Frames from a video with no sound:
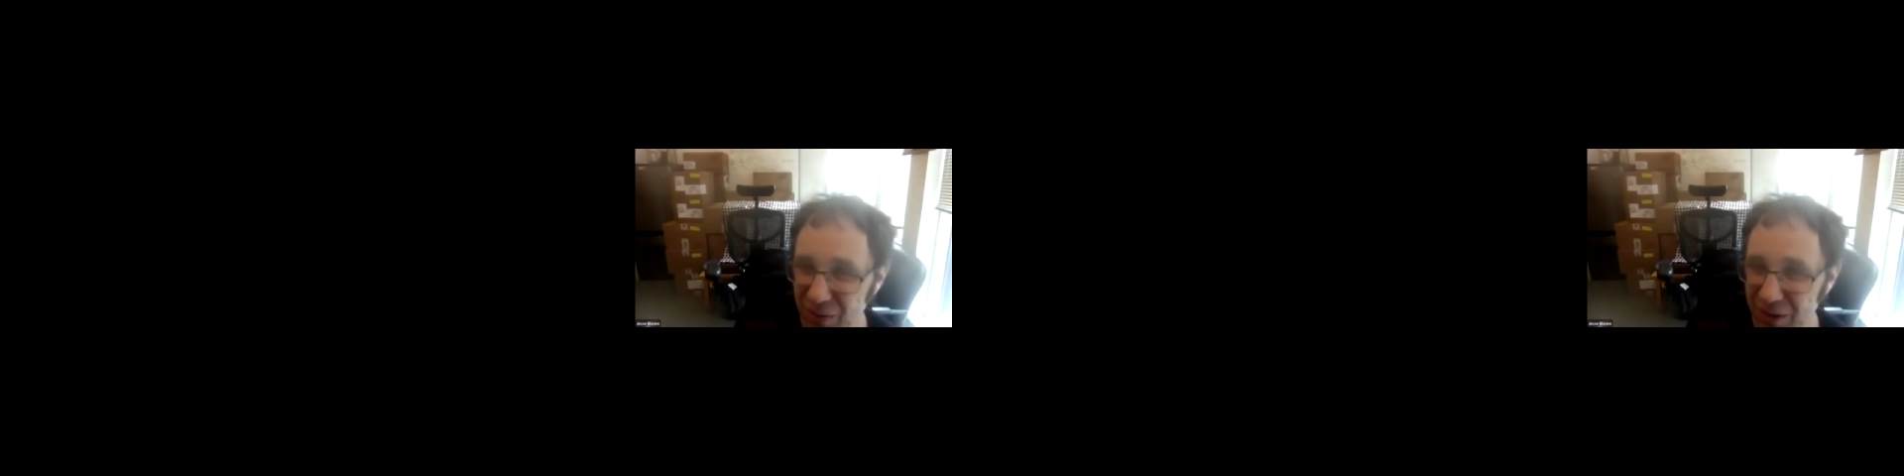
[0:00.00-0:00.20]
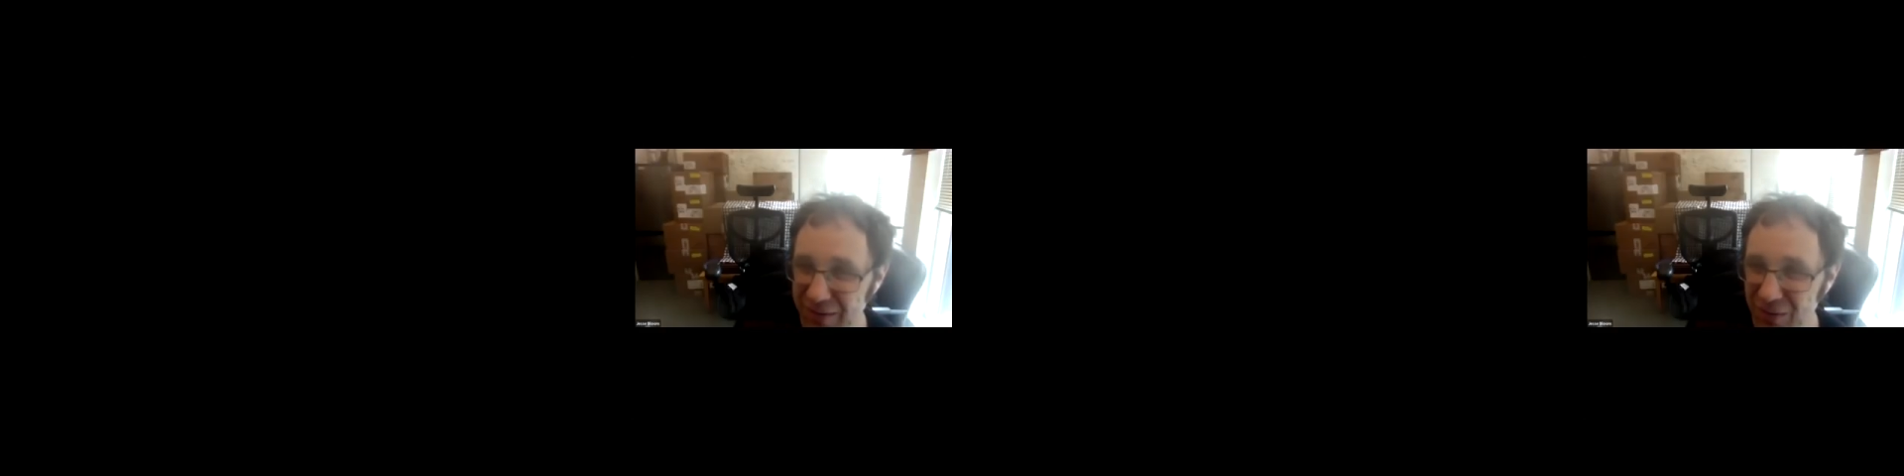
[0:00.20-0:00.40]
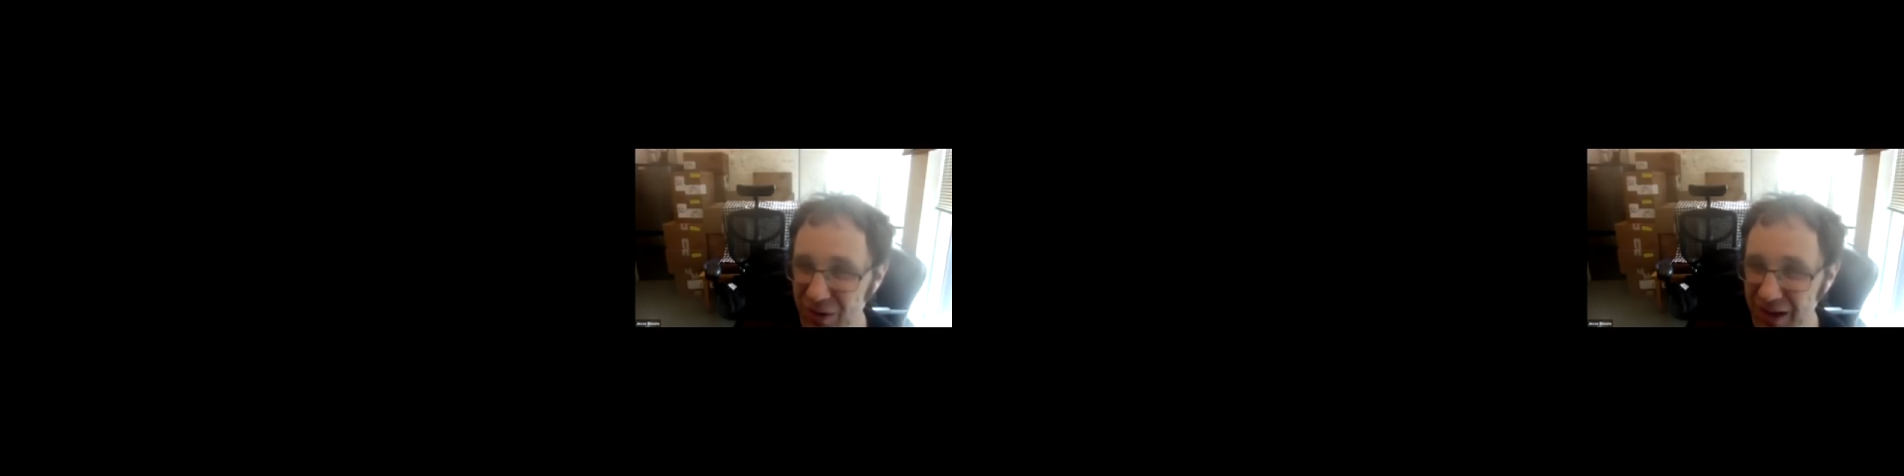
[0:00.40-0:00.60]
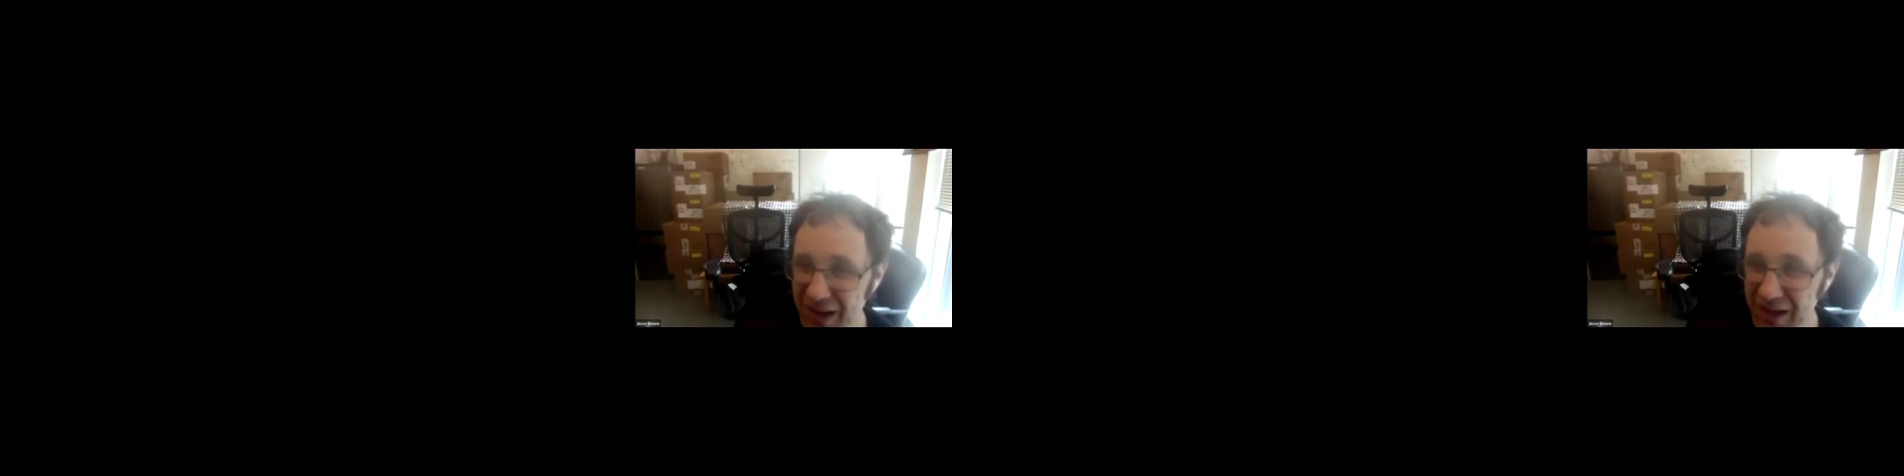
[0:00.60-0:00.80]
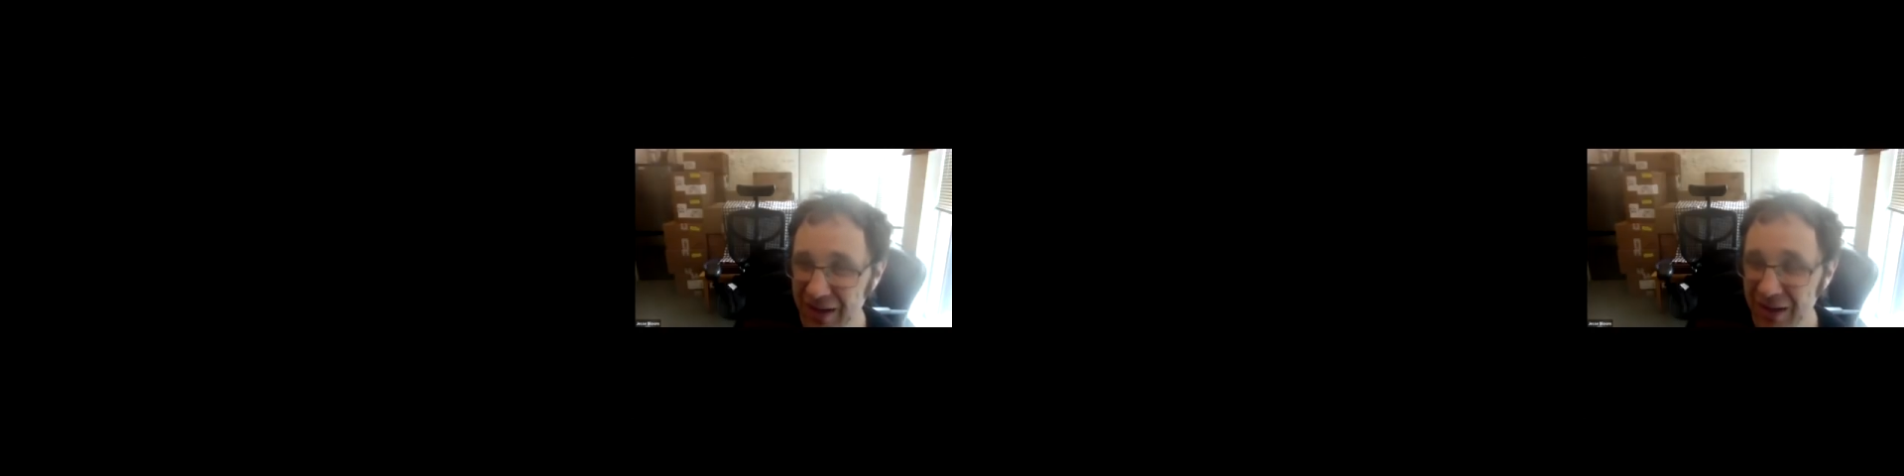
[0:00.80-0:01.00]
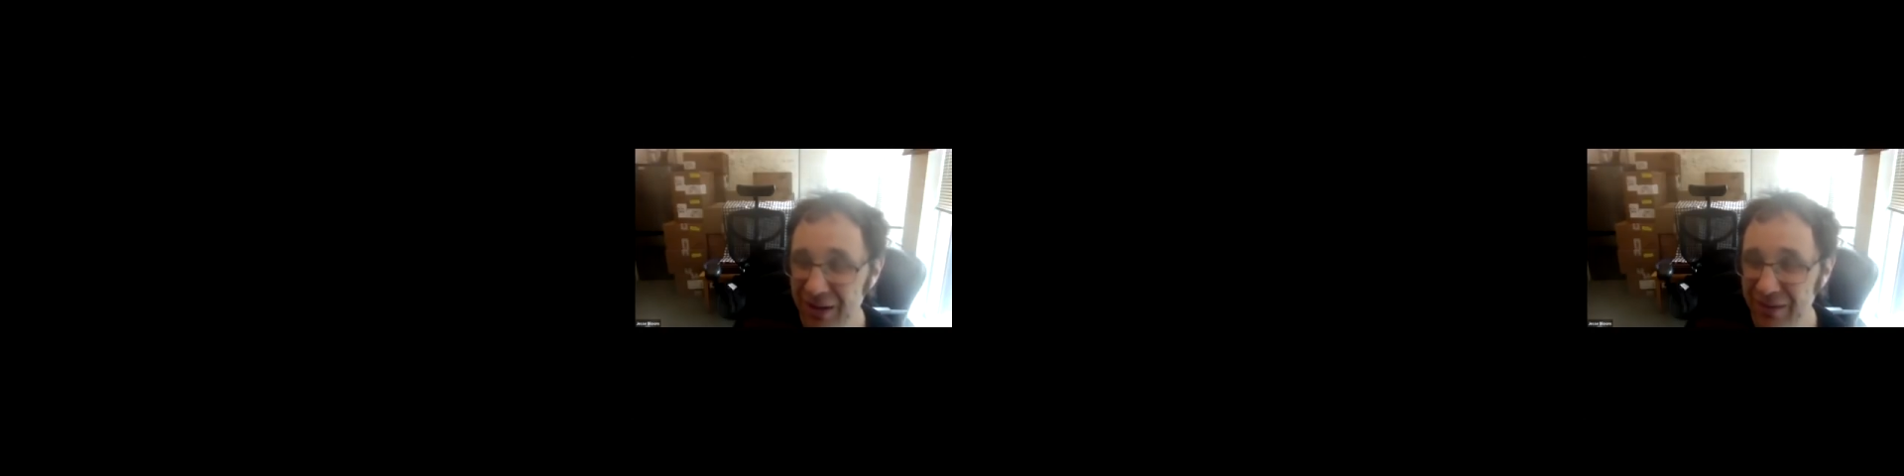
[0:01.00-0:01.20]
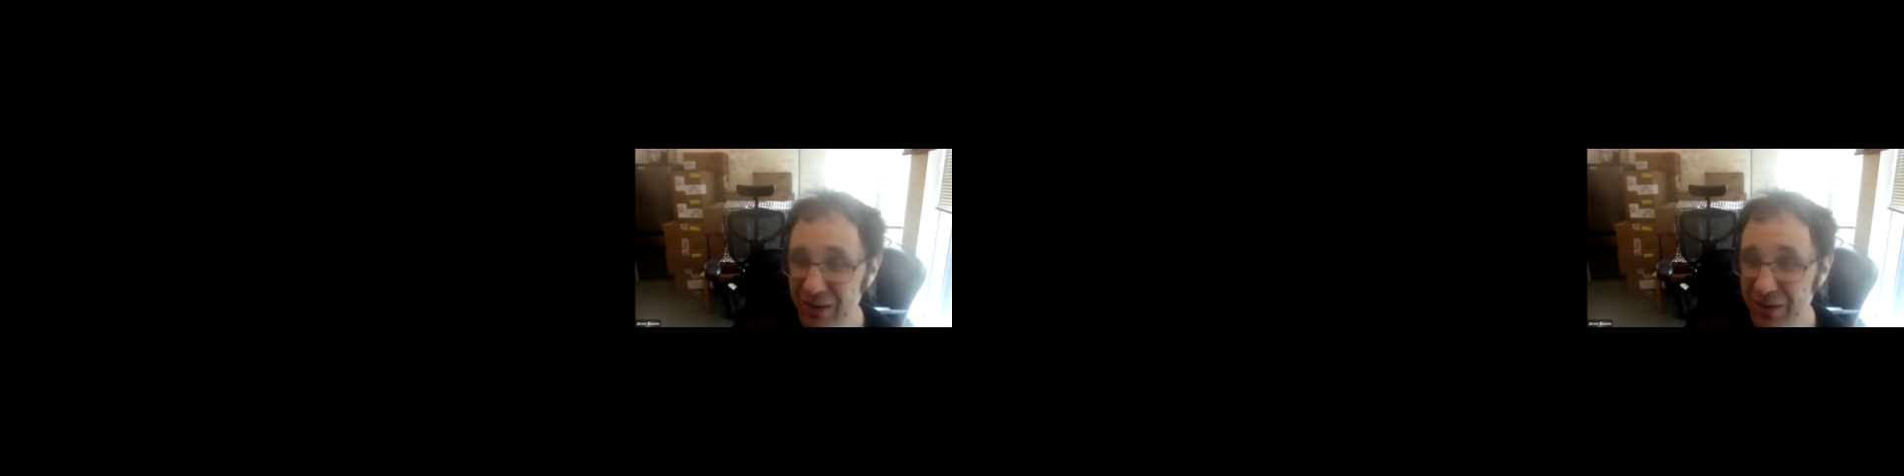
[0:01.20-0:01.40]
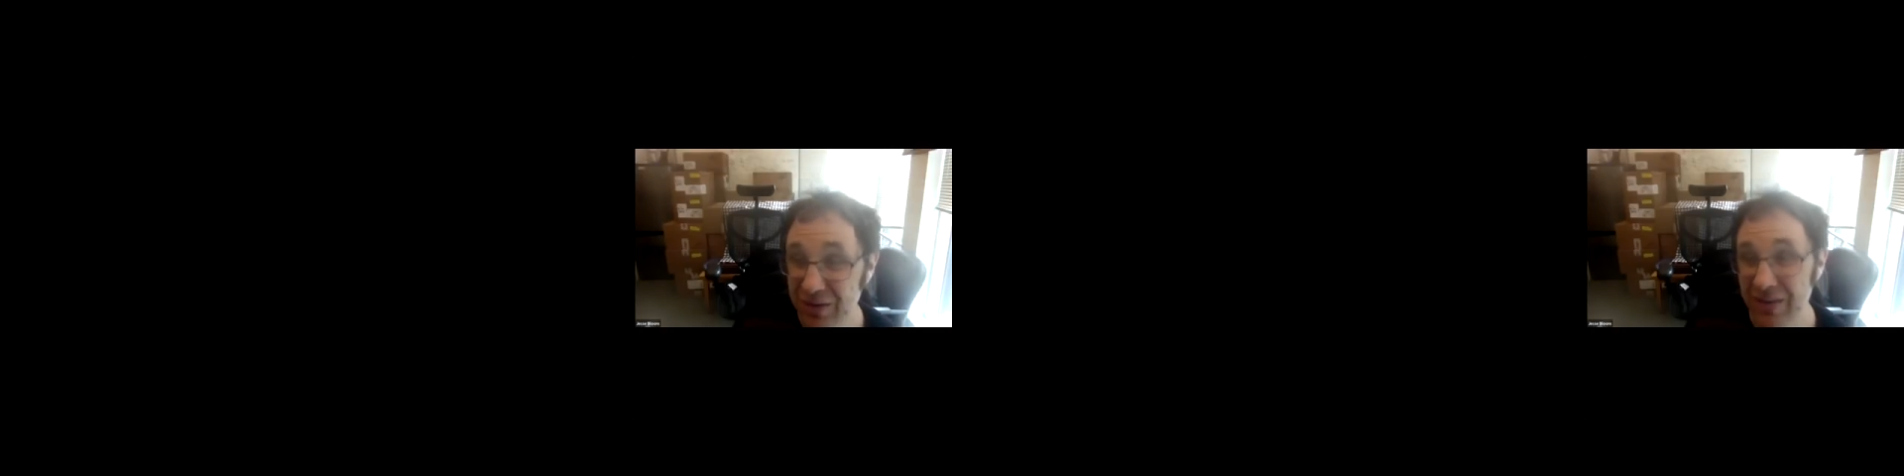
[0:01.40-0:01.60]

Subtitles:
E484K virus,